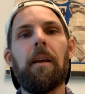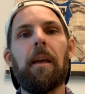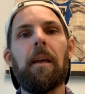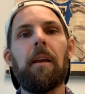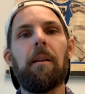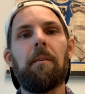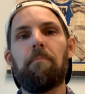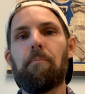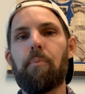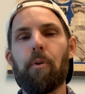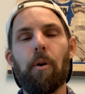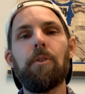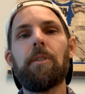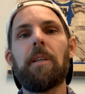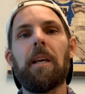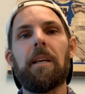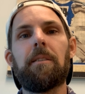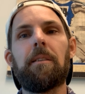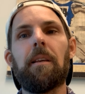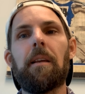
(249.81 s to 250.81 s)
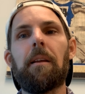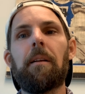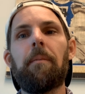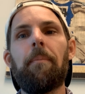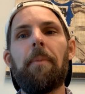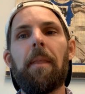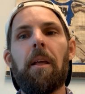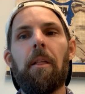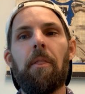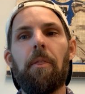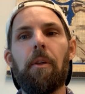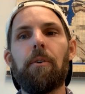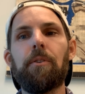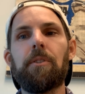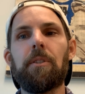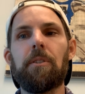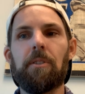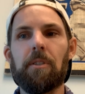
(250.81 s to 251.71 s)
and protesting those in